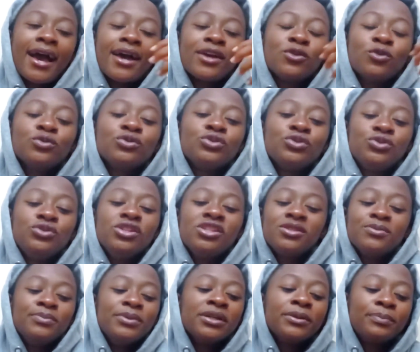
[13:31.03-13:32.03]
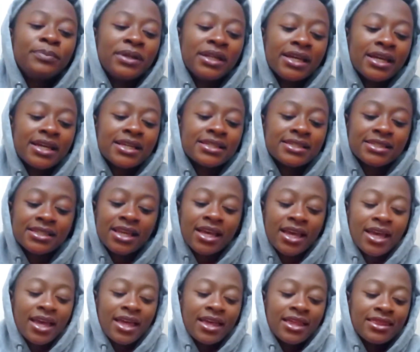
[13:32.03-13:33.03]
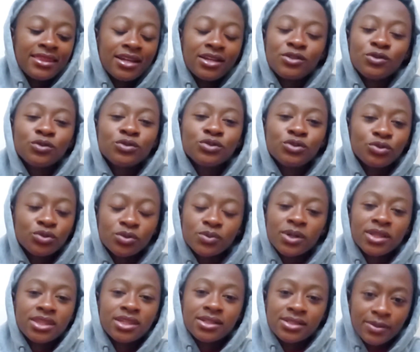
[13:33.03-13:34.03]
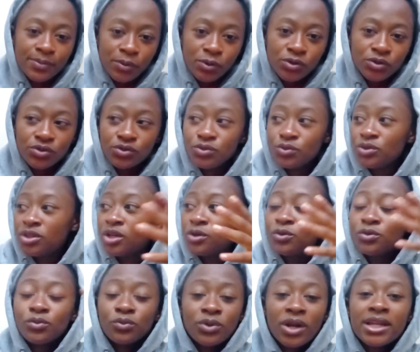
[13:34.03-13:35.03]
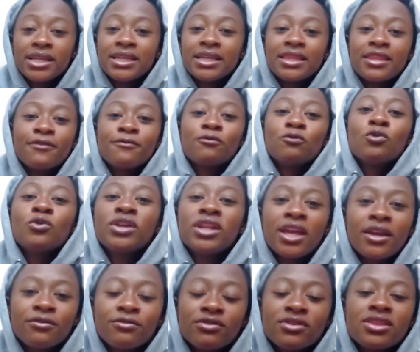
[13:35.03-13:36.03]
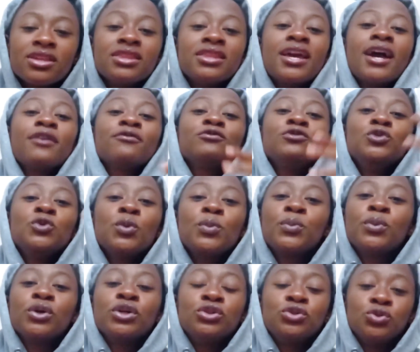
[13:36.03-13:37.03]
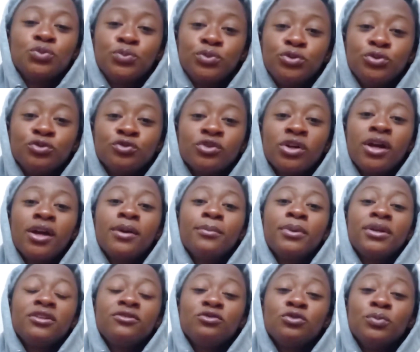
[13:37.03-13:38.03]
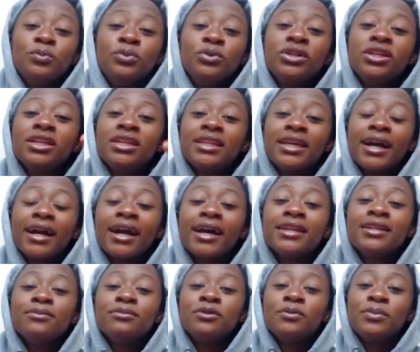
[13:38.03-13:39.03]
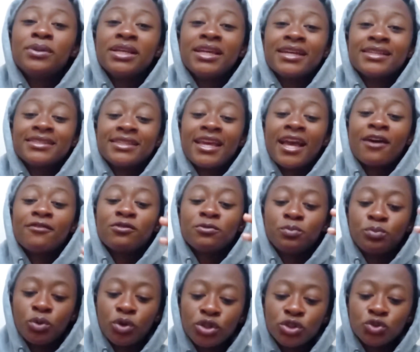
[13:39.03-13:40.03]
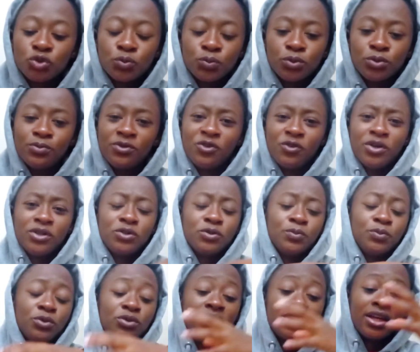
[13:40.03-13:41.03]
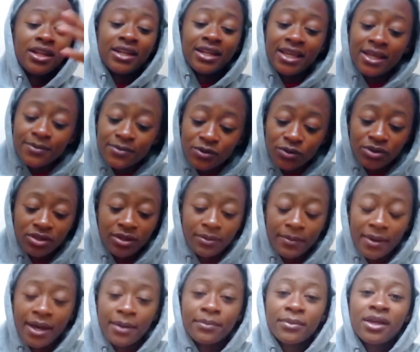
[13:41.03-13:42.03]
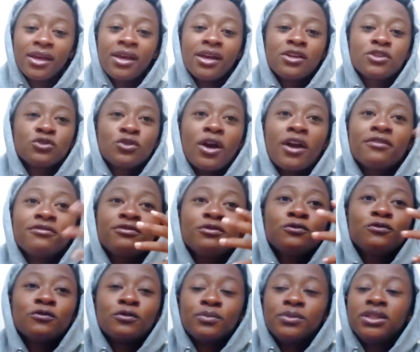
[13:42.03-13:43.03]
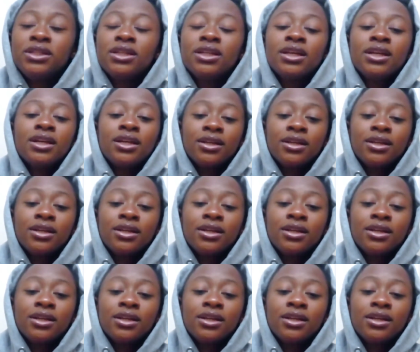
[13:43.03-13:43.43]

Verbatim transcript: are not, these big players they're not doing what they're supposed to do. They're not running. They've won everything. They have no point to prove. But if you bring in academy players, they have a point to prove. They want to put their names on the map. So I feel for me,